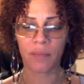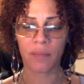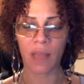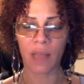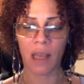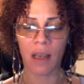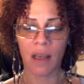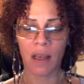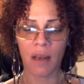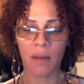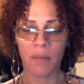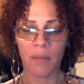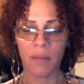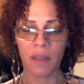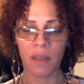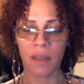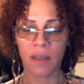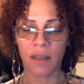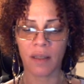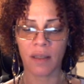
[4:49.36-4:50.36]

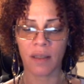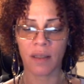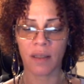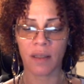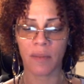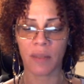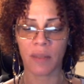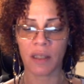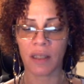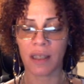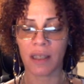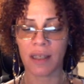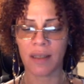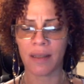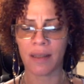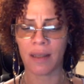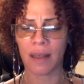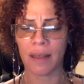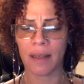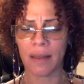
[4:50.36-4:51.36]

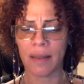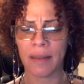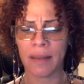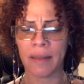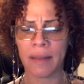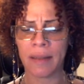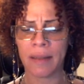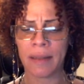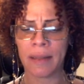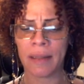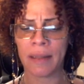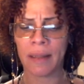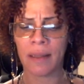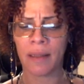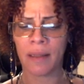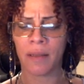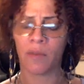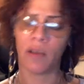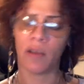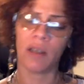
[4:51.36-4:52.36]
simandisa.
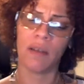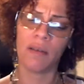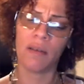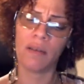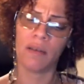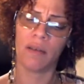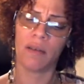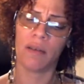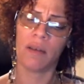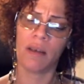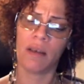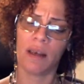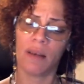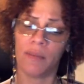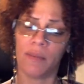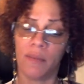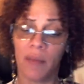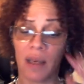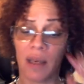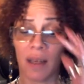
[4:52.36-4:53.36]

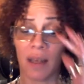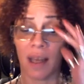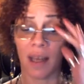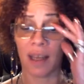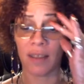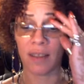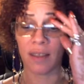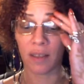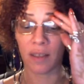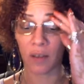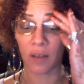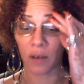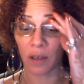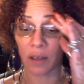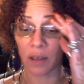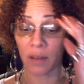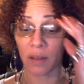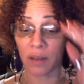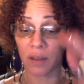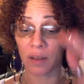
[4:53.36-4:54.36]
My glasses
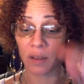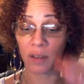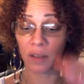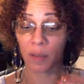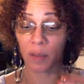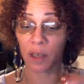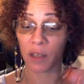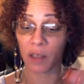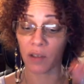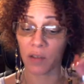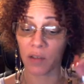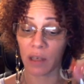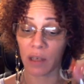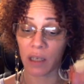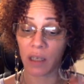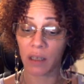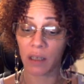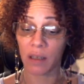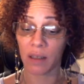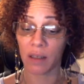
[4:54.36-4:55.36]
are smudged right
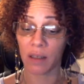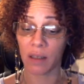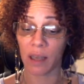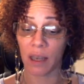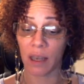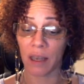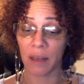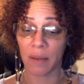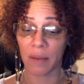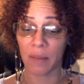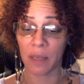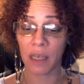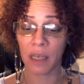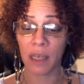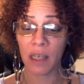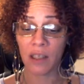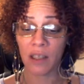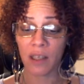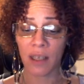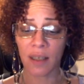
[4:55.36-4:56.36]
here.
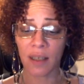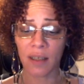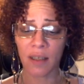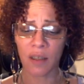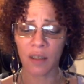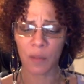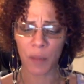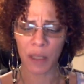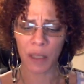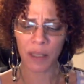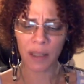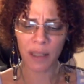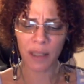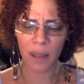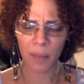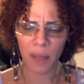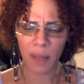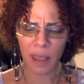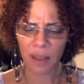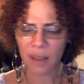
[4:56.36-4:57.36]
Genesis
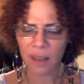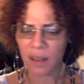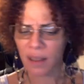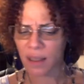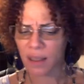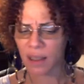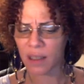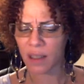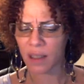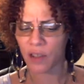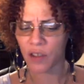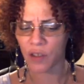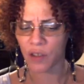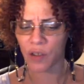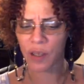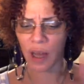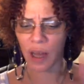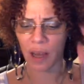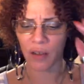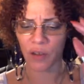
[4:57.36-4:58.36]
BTMS conditioner,
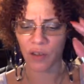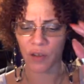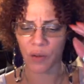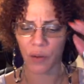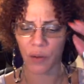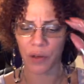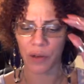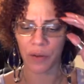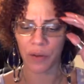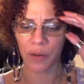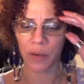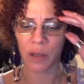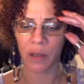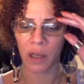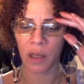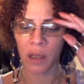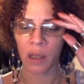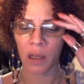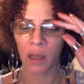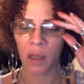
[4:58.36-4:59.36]
castor oil,
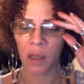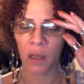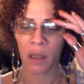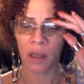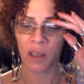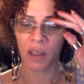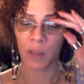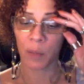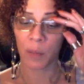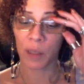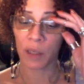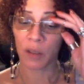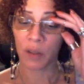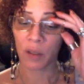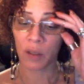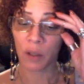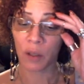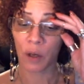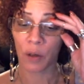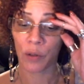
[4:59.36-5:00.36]

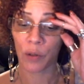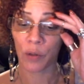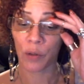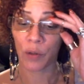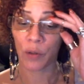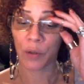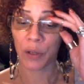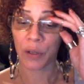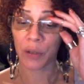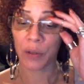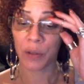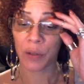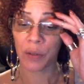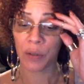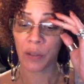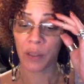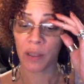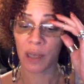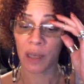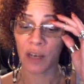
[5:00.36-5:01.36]
Spinosa kernel oil,
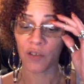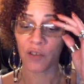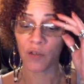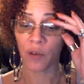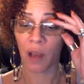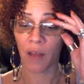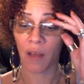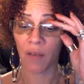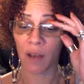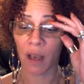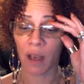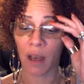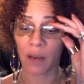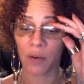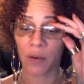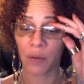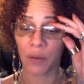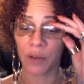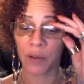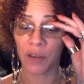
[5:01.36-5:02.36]
natural
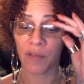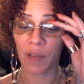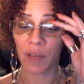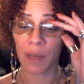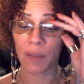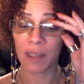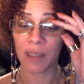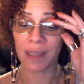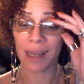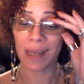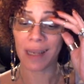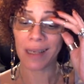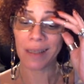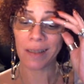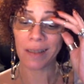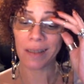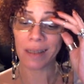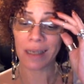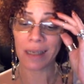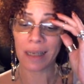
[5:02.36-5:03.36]
avocado oil, vitamins A,
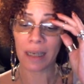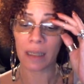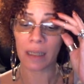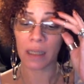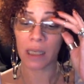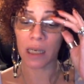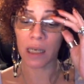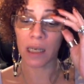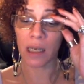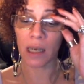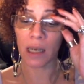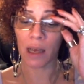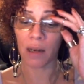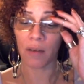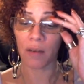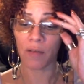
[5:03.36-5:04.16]
C, and E, aloe